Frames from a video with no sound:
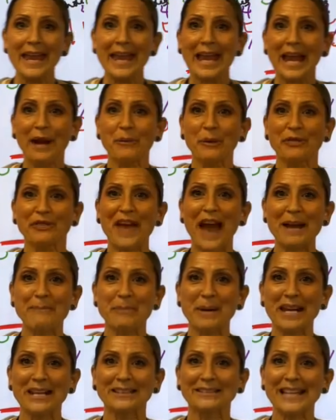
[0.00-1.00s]
And with that
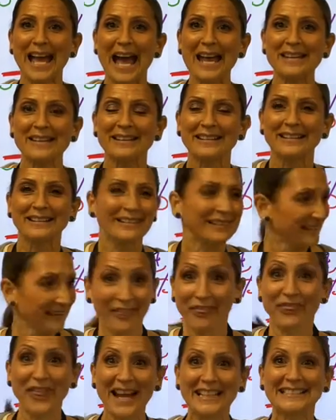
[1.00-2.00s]
being said,
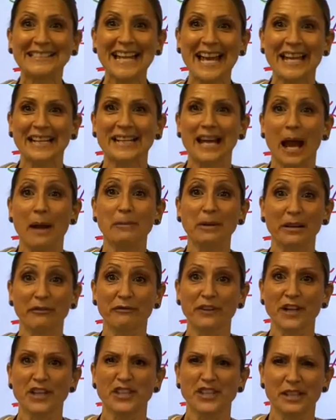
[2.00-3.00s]
that's it. I'm going to
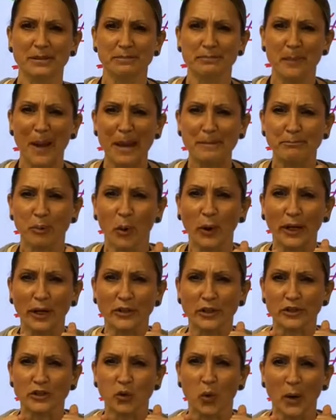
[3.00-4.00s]
finish this bad boy
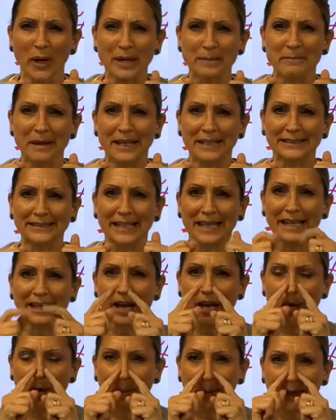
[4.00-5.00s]
under 20 minutes again. I
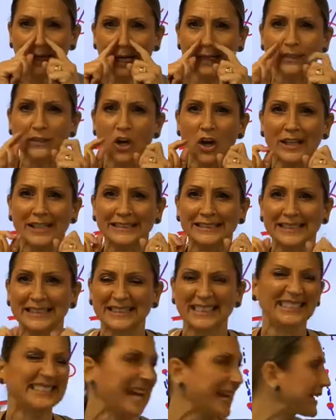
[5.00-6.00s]
hope I got to talk in
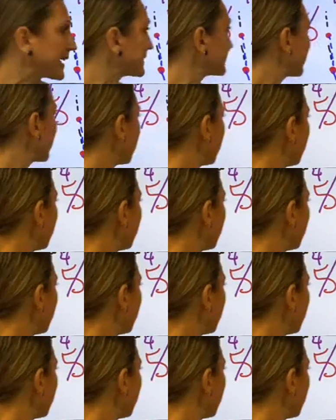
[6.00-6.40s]
60 seconds.